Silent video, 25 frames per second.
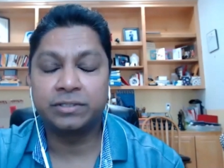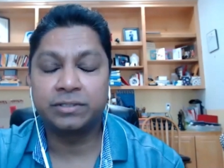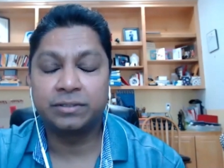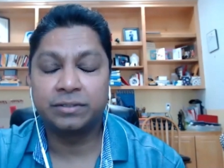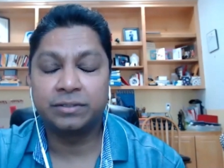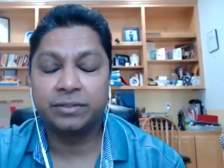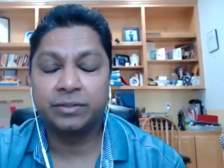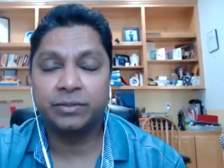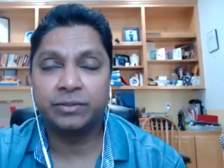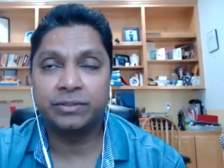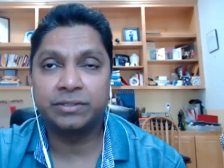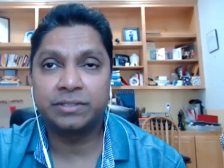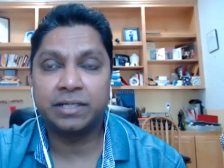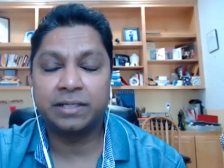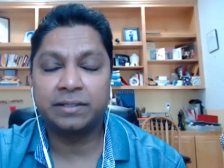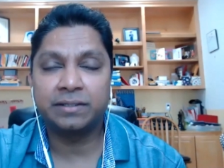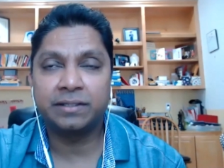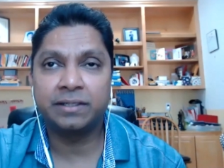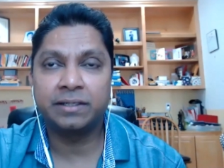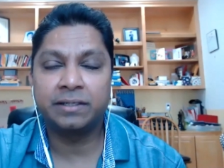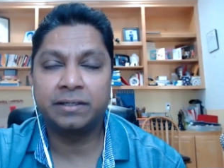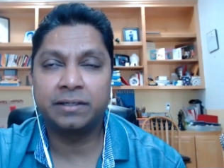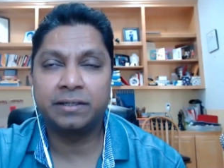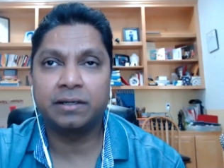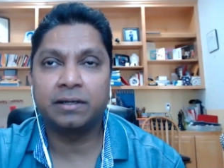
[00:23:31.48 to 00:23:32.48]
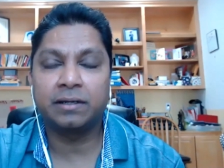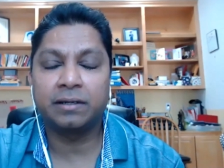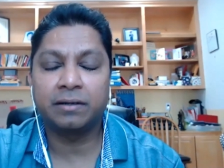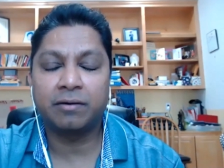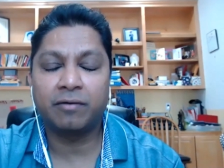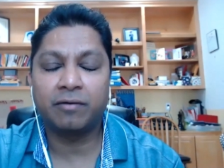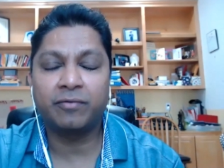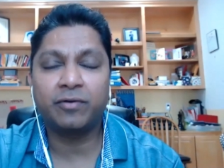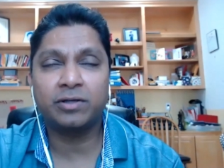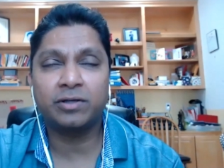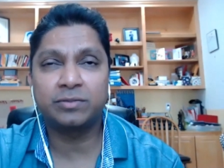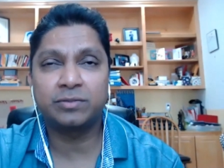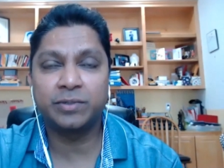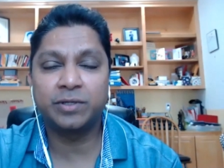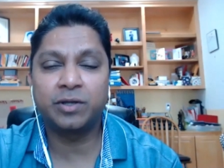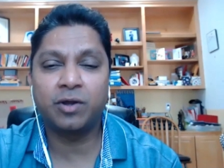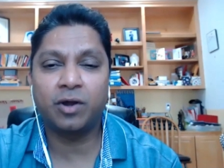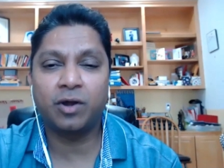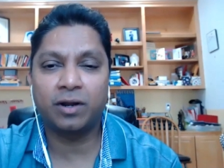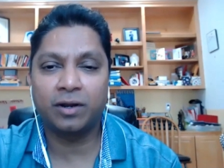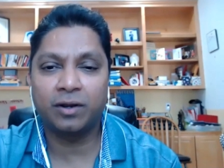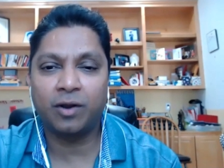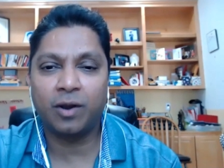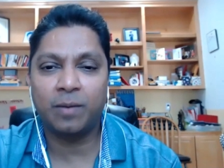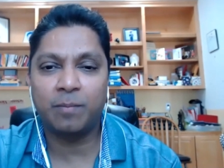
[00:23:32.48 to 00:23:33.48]
huge. I think, uh, of course, we
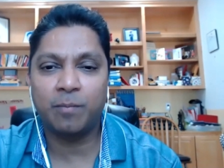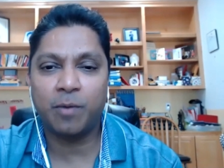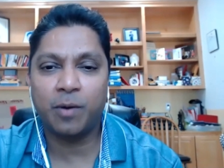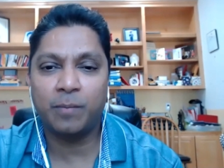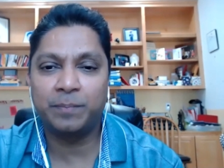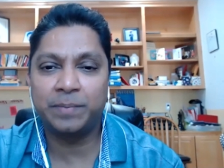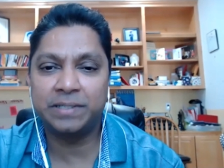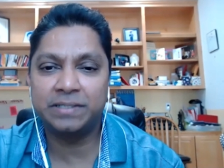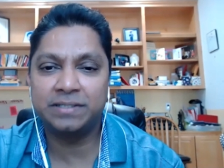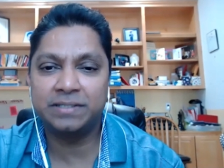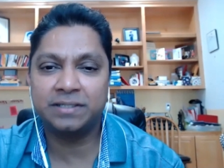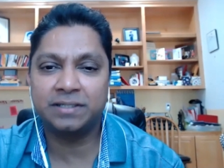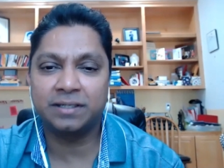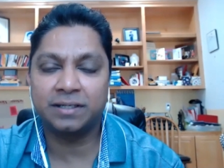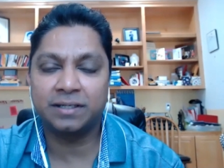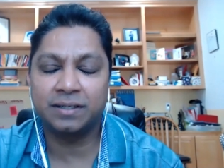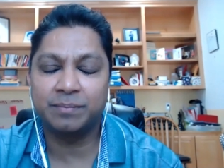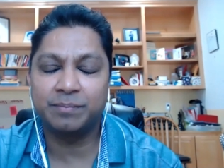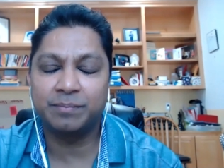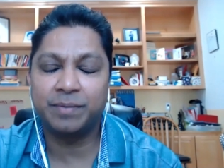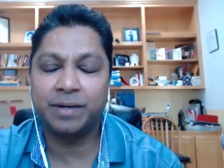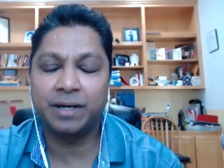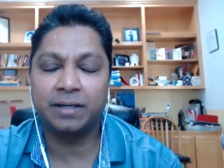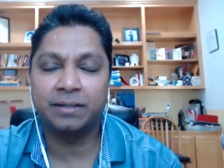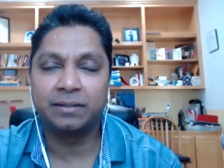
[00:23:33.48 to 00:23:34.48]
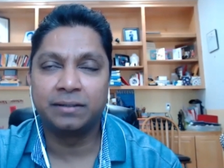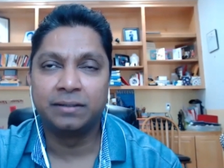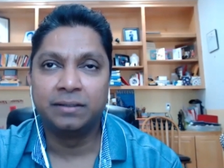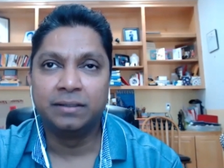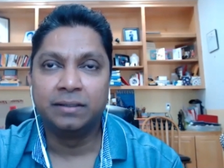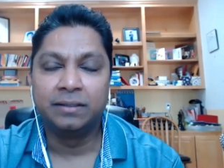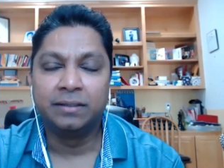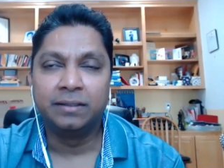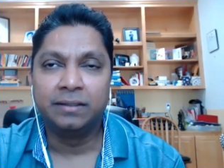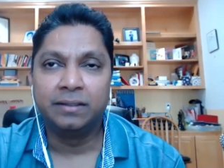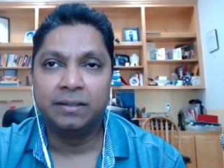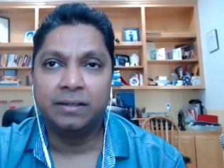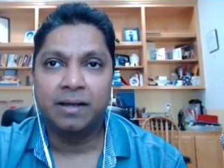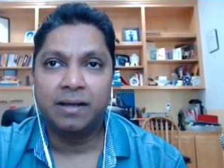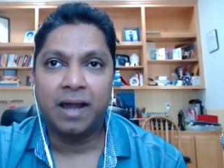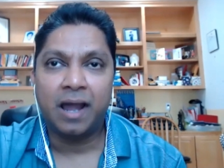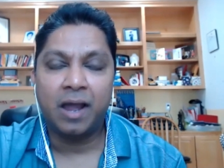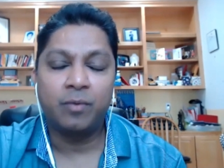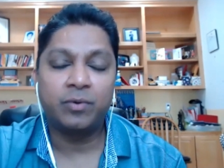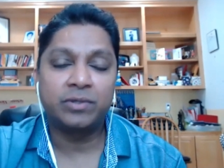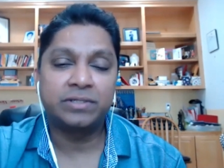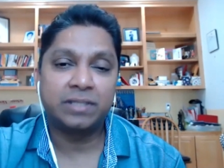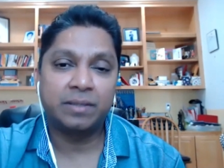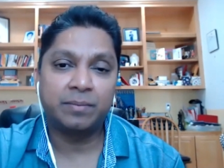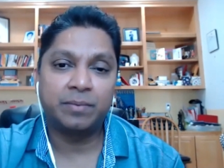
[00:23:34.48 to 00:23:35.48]
got a lot more busier, but I
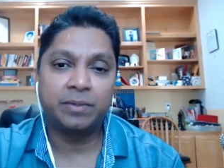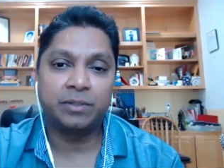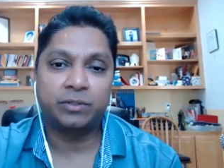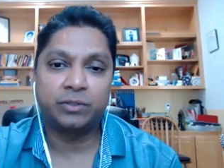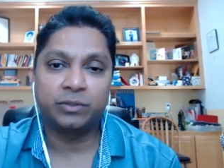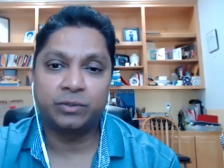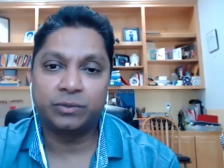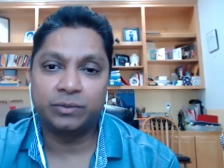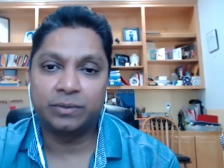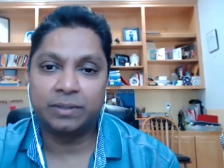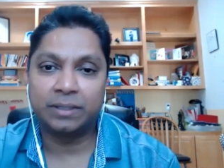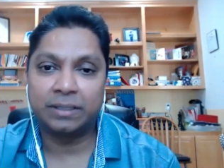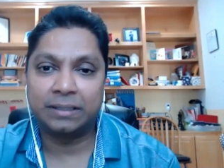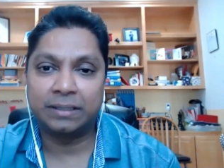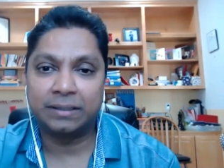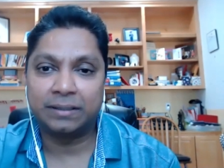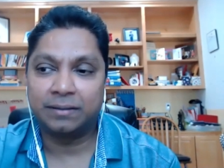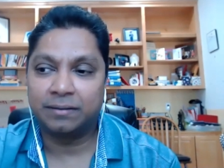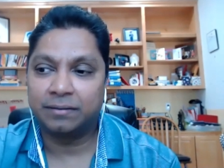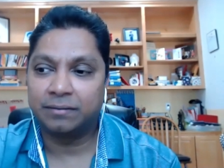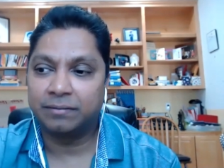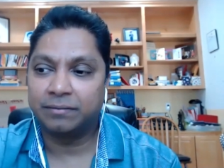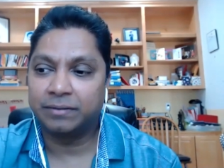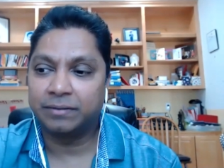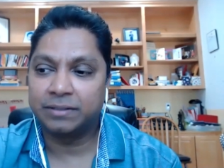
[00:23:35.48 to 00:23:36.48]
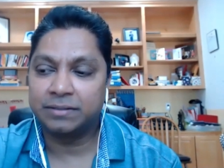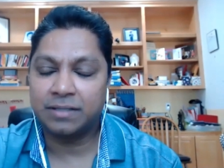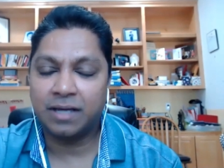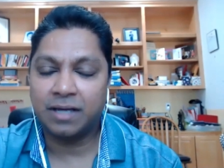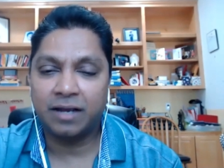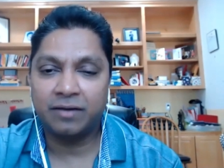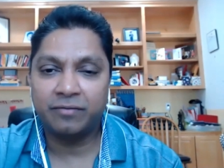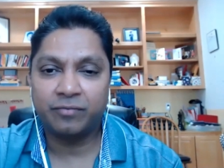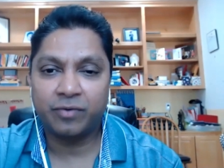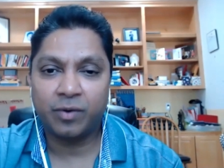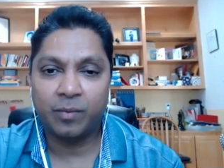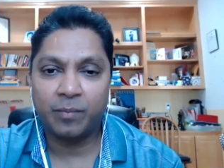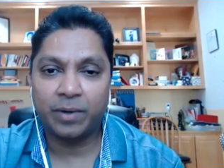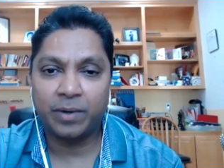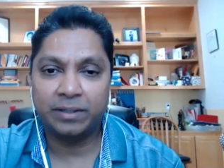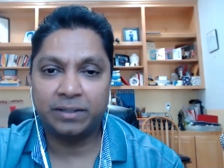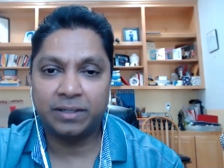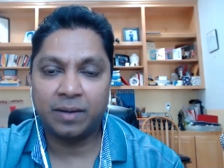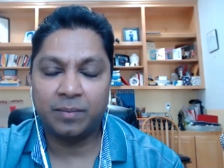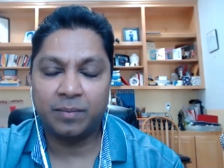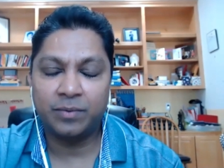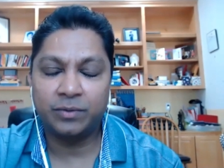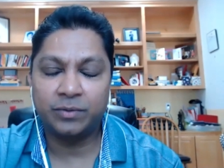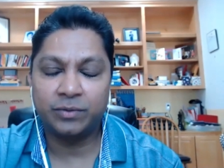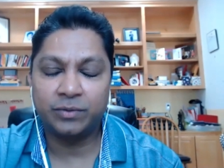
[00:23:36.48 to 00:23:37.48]
was able to uh, resign from my
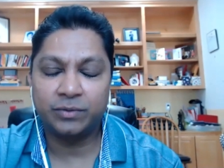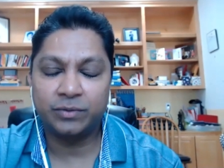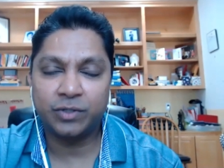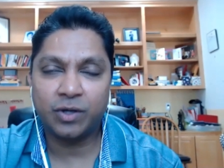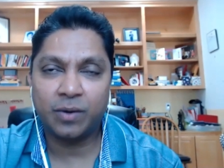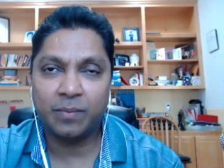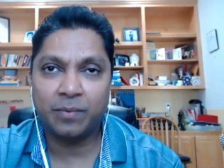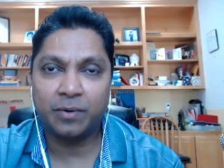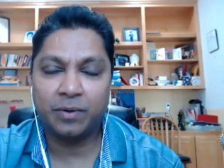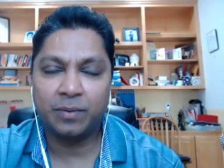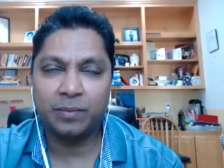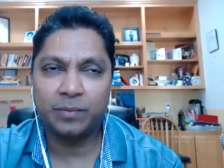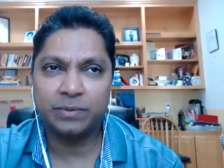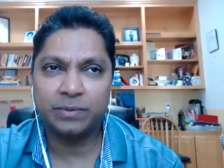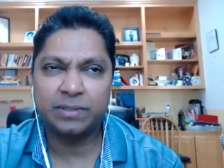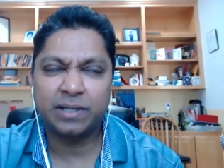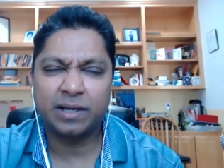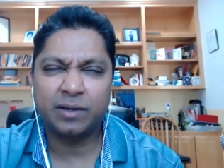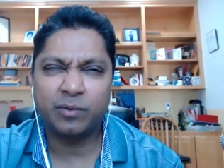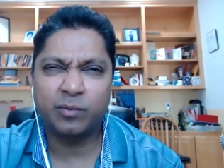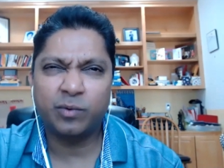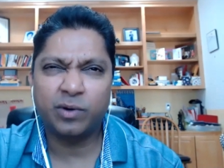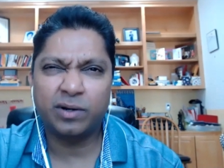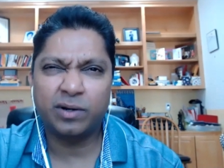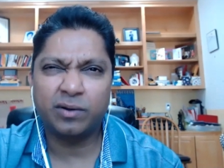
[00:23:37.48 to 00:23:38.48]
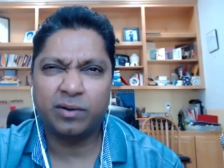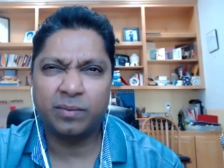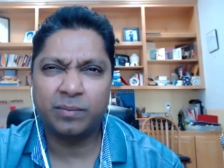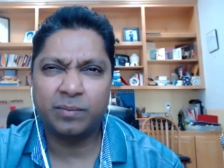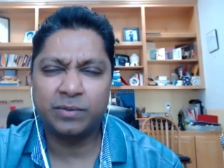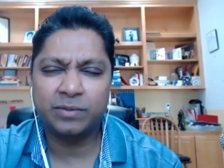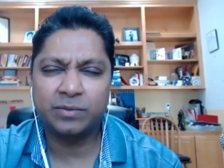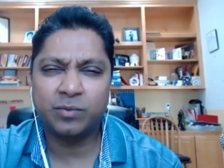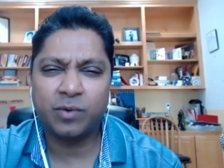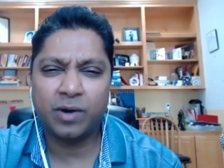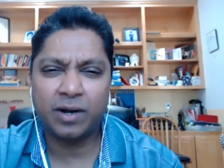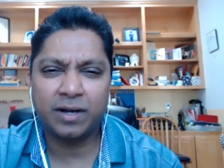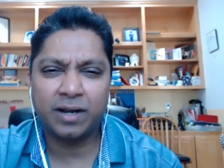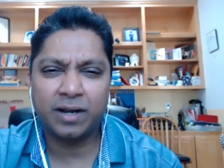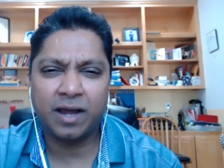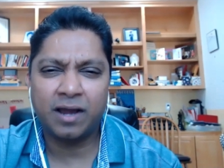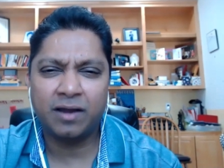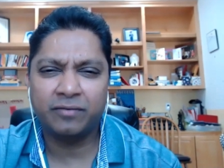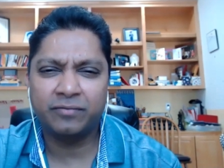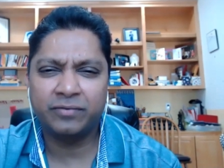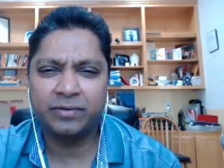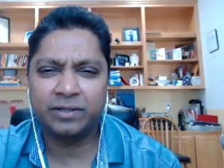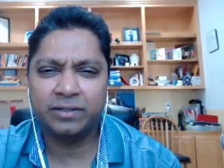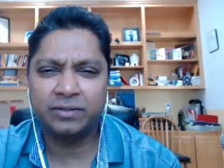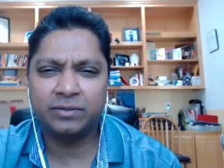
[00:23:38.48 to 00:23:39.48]
W two job almost like what, almost one and a
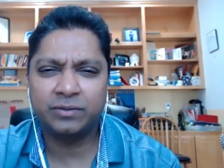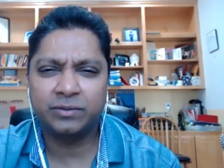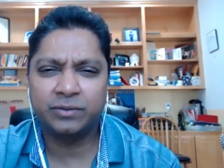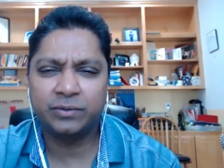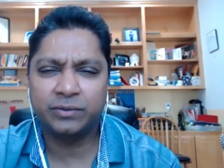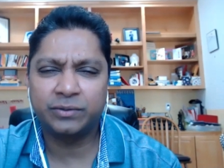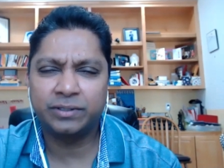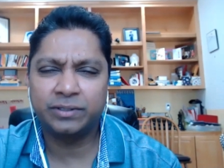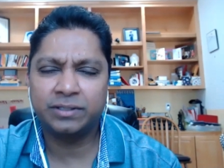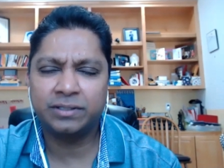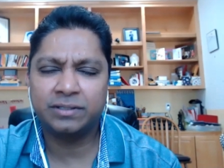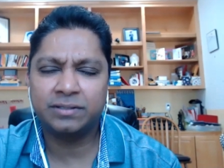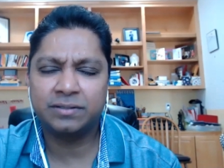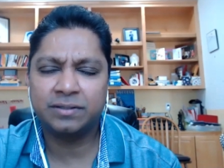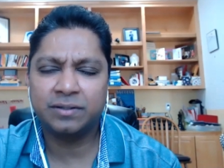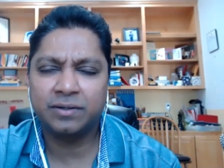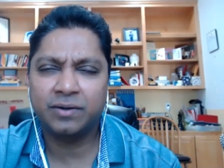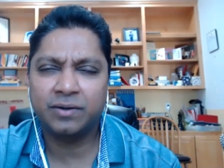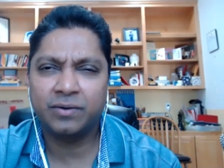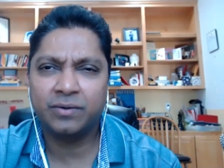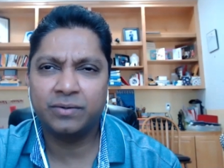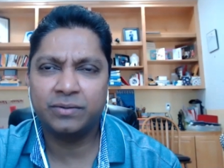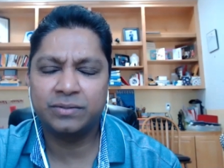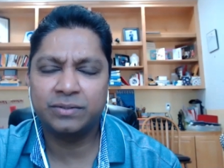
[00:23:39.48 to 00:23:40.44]
half year to two years ago.